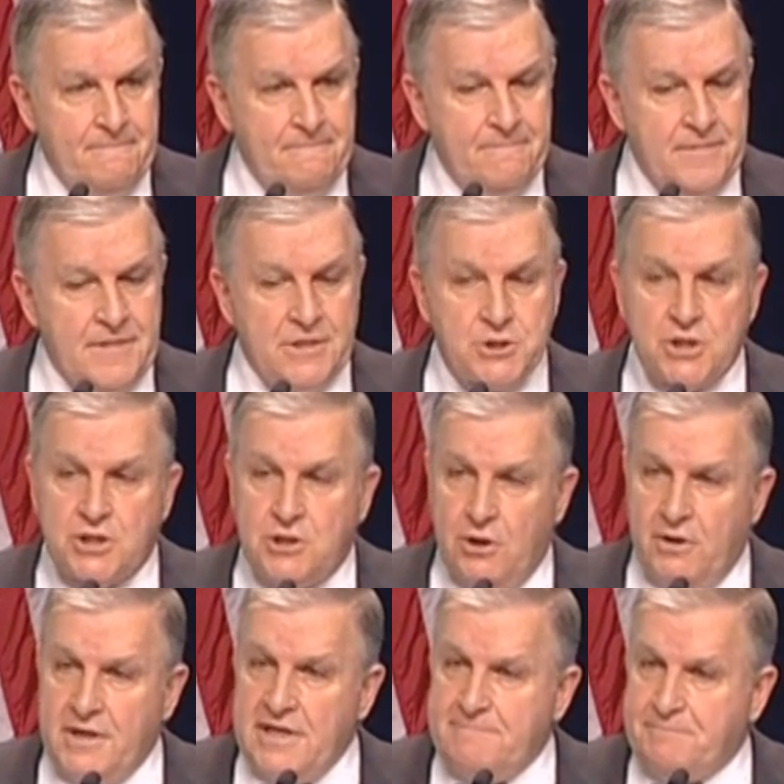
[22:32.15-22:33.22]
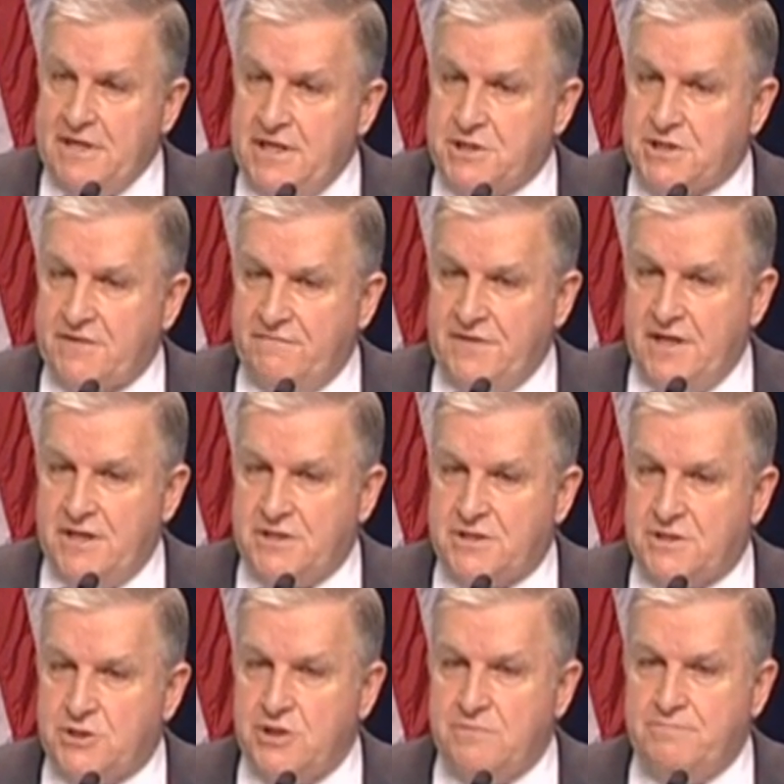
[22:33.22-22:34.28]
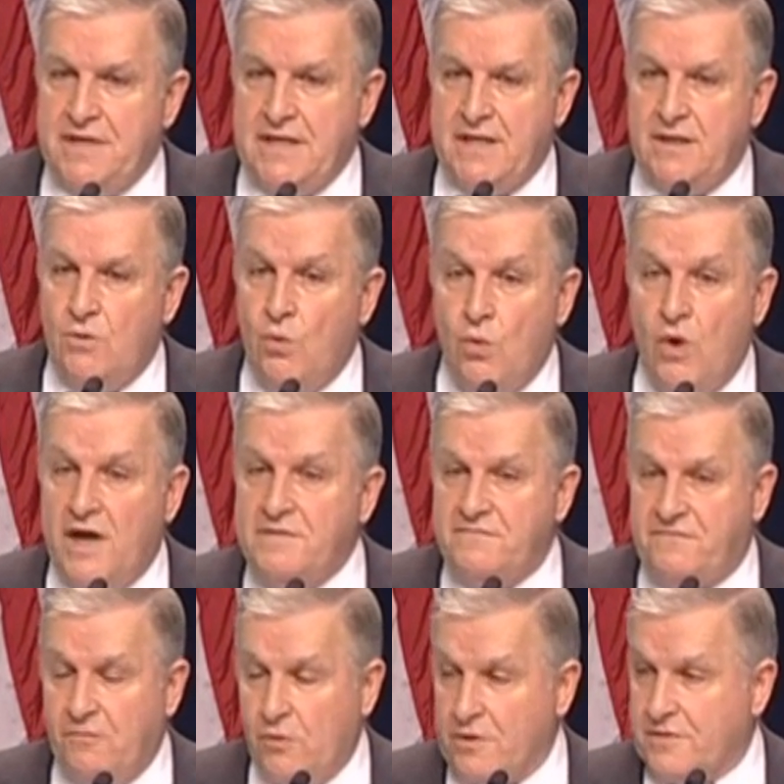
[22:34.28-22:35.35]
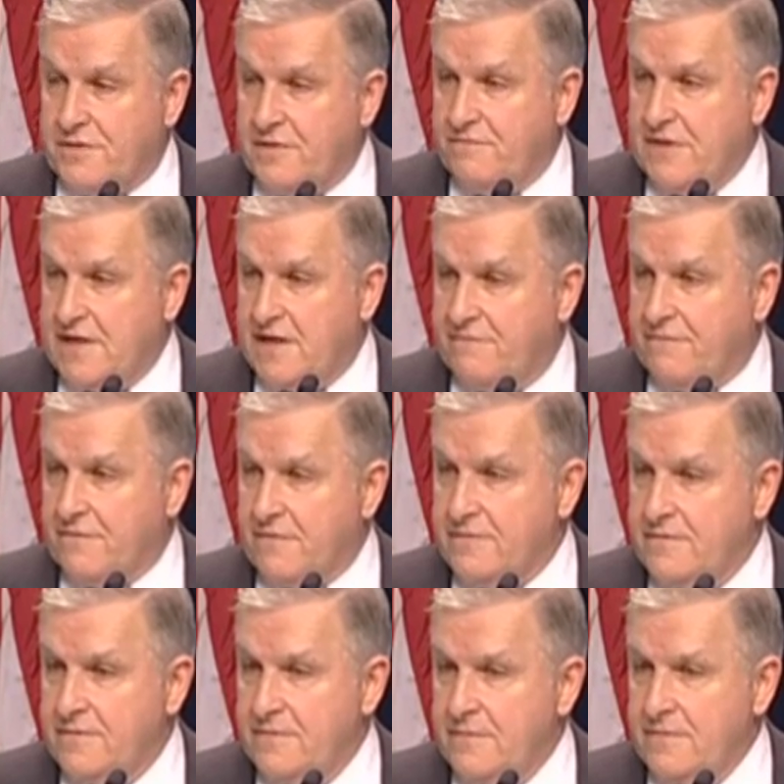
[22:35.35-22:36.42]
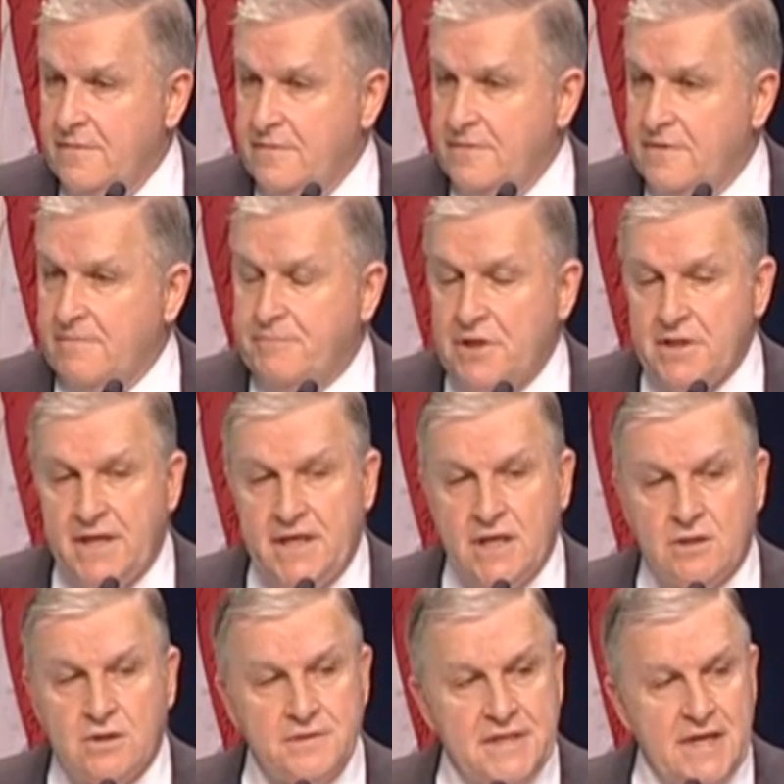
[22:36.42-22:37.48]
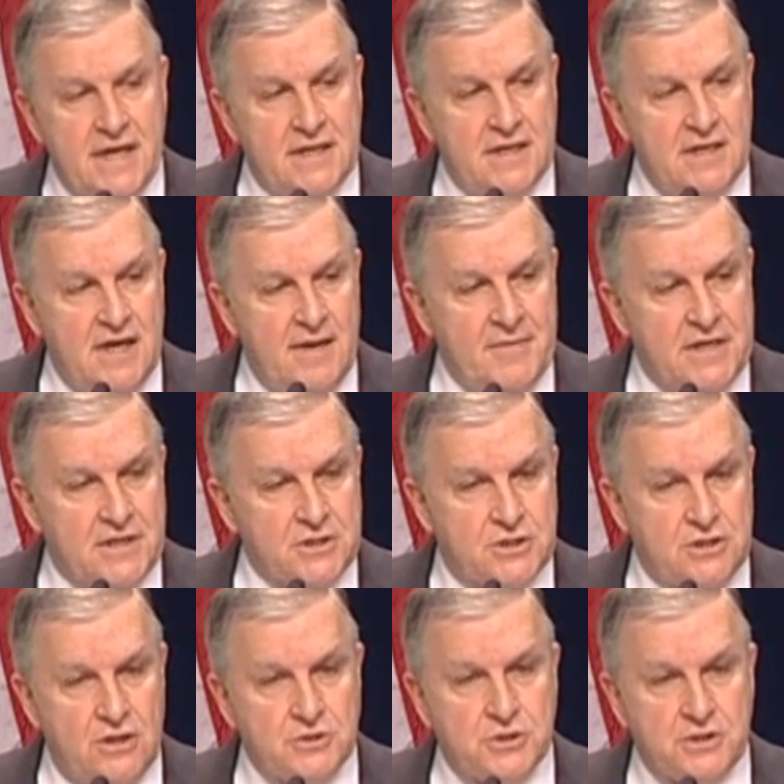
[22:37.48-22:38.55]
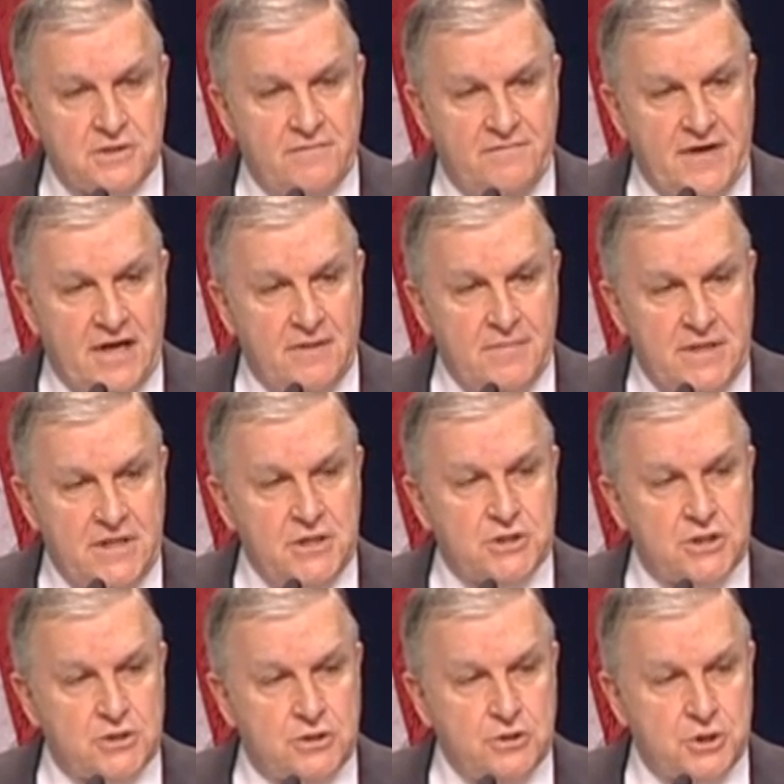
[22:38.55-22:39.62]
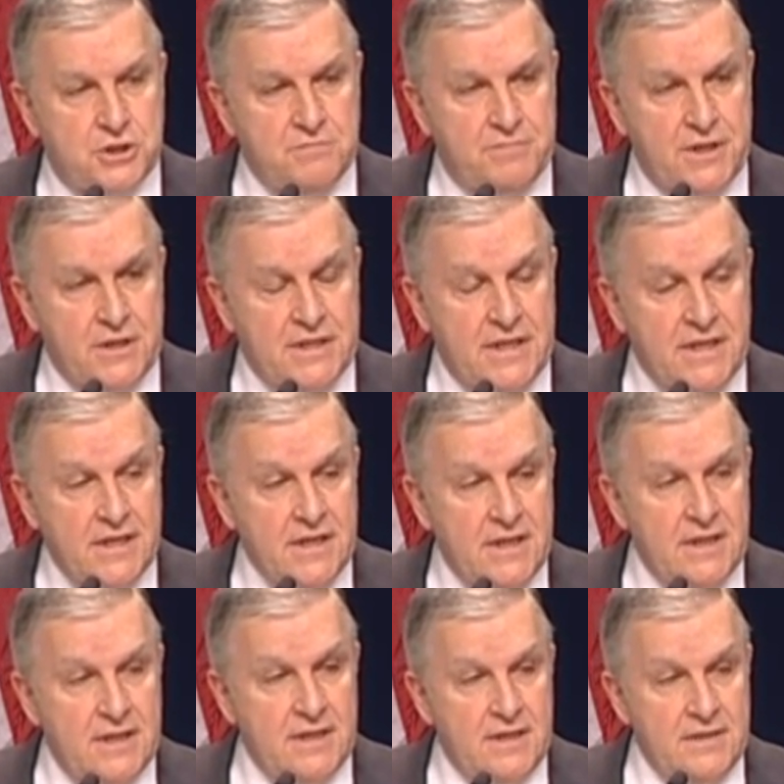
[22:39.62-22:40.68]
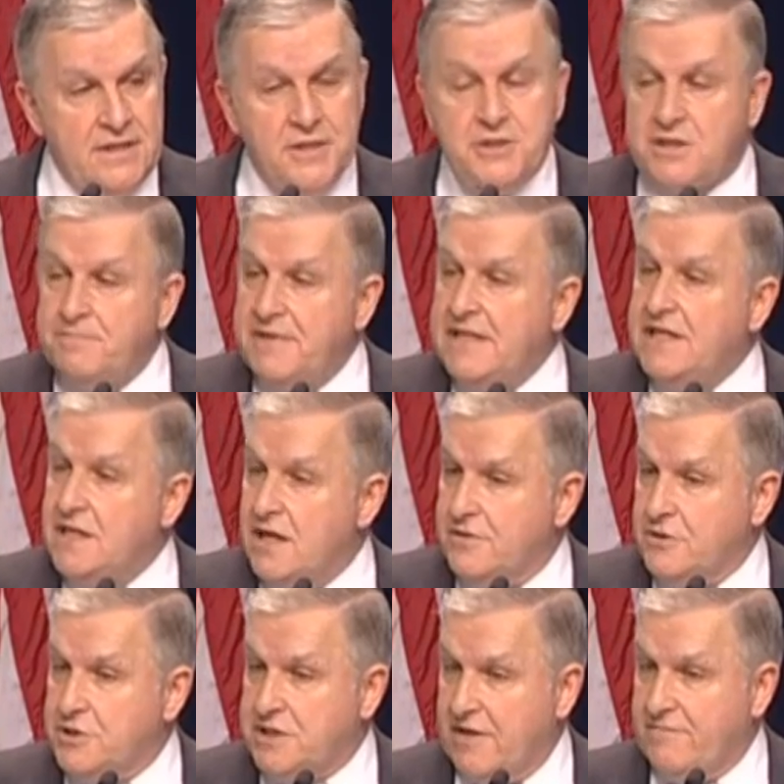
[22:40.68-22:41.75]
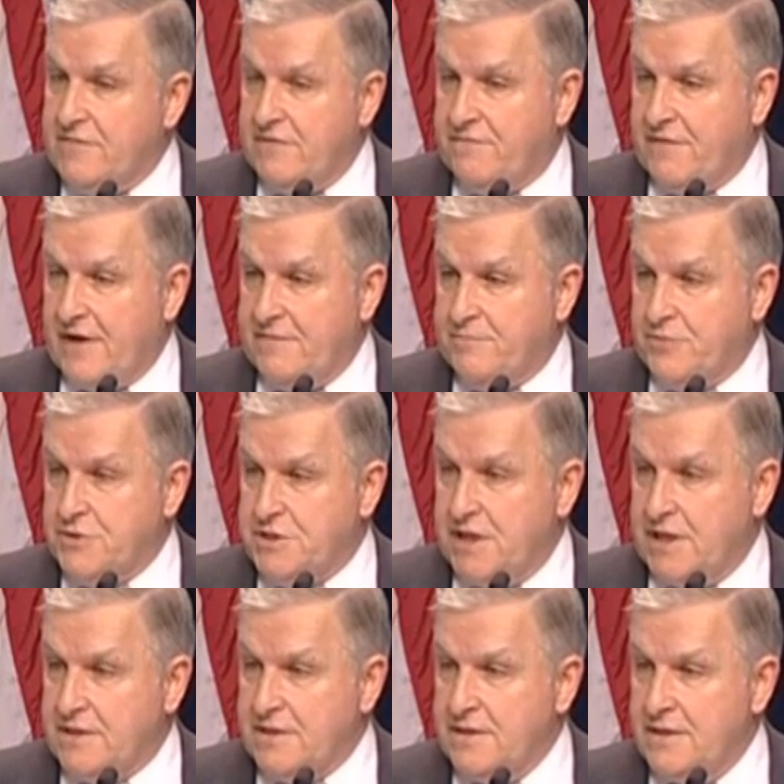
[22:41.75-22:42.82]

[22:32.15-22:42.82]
The security piece of this should be one-fourth of the effort. The political, the economic, and social development institution building needs to be the other 75%.